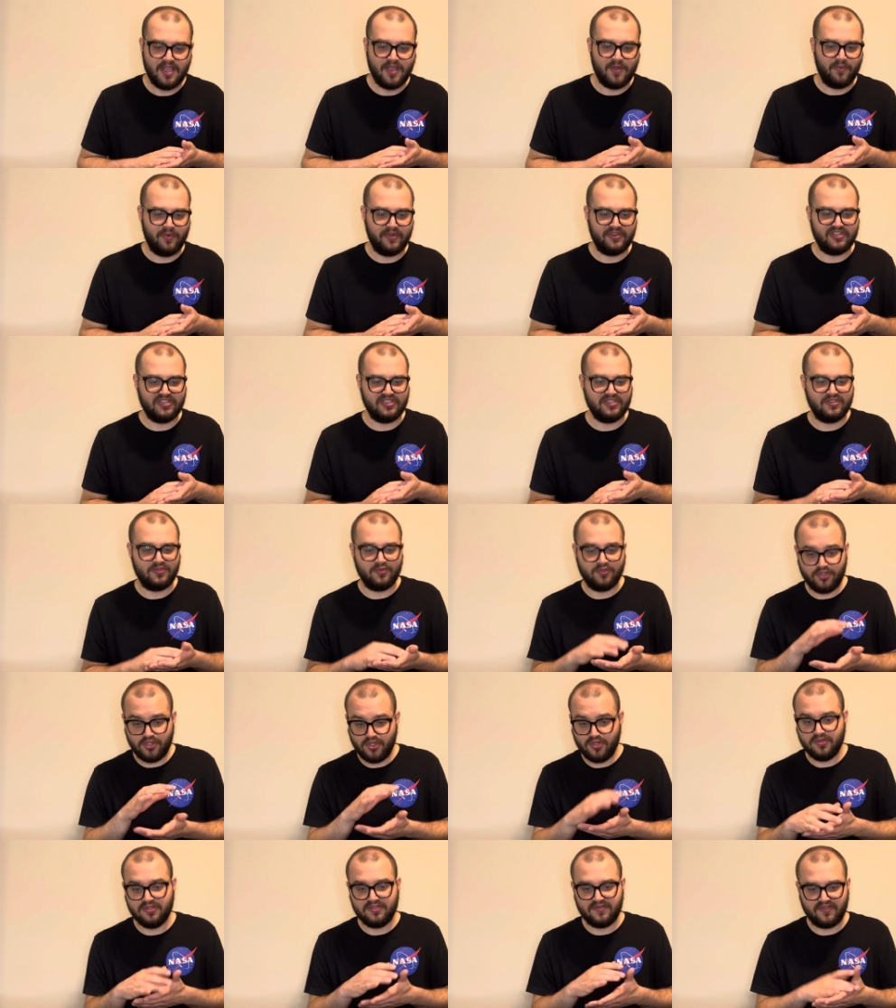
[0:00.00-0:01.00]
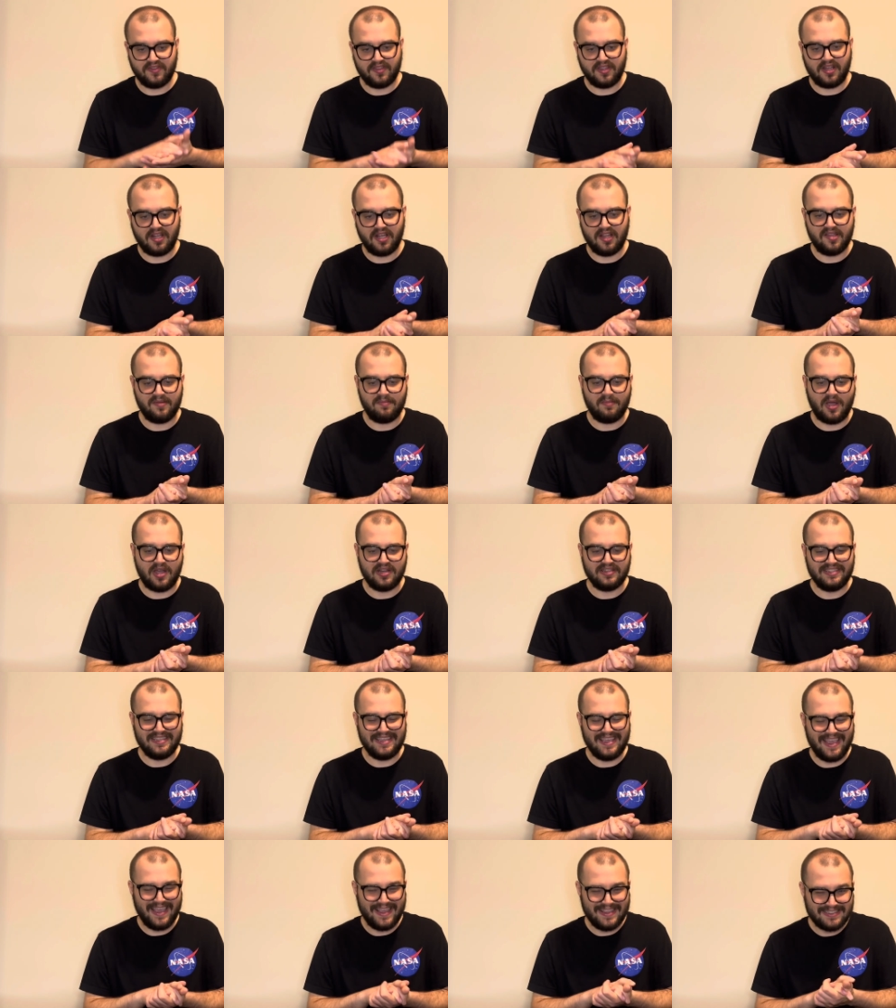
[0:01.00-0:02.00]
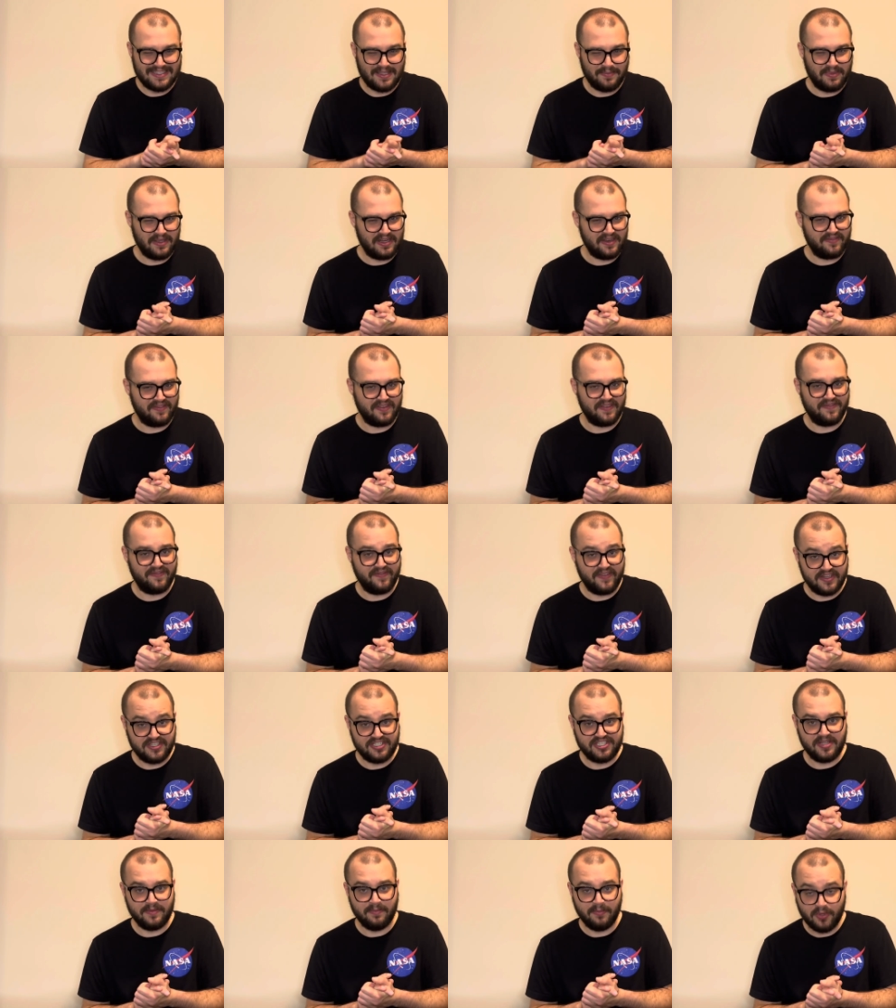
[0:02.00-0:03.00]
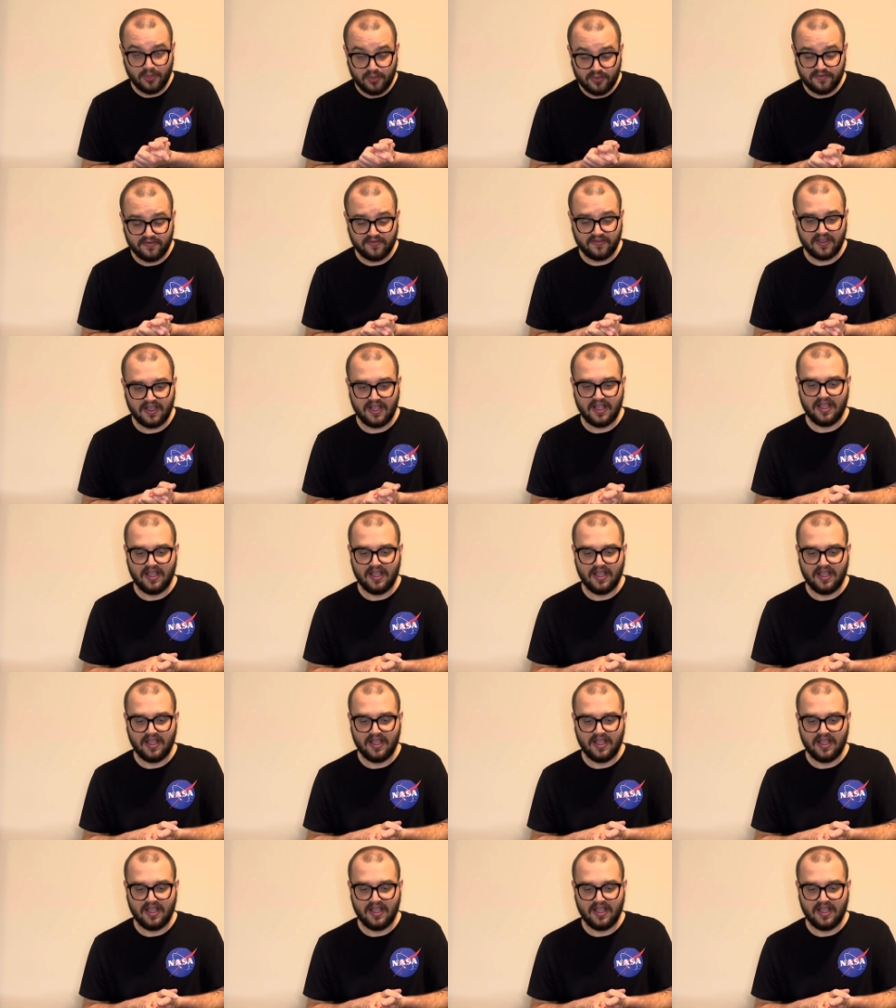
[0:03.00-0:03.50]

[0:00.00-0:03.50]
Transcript: which is used for the color Monte, is a bit of a fishy move.